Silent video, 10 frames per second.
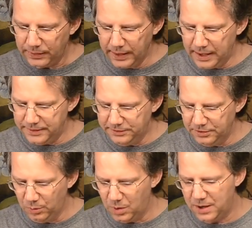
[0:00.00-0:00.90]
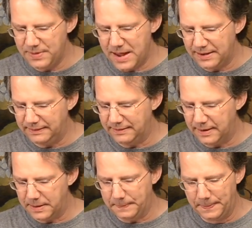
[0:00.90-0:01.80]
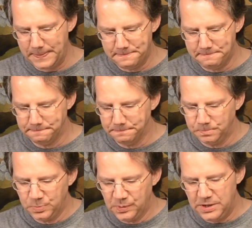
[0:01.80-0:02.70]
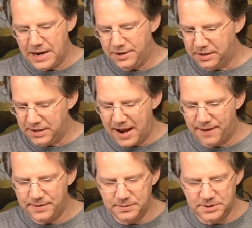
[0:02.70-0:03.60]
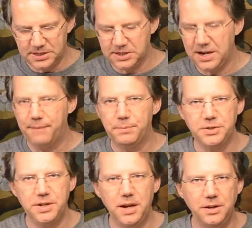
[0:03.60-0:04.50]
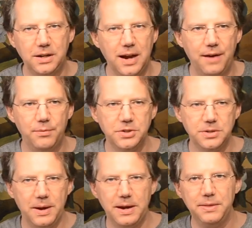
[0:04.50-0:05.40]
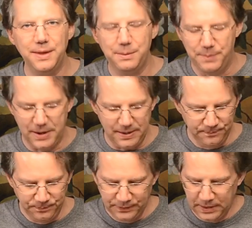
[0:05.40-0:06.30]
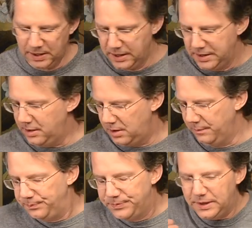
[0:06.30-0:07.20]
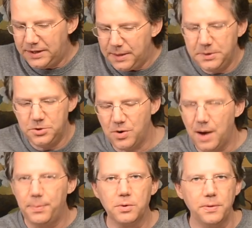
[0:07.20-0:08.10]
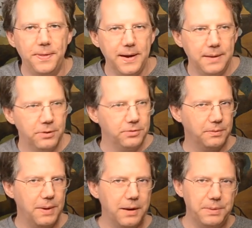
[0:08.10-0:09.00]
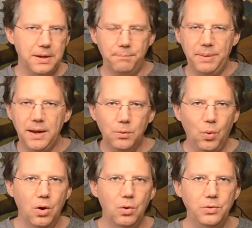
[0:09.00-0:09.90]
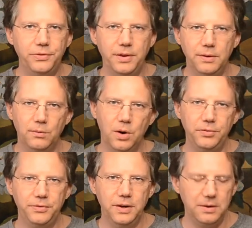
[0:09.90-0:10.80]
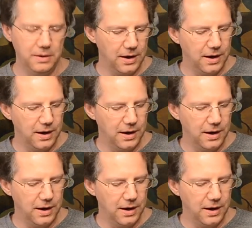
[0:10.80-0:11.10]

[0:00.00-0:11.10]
And this is one that, you can have it 6.5%. You can have it just about anything, but, you know, to keep with the tropical theme, this would like be a pig roast and roasted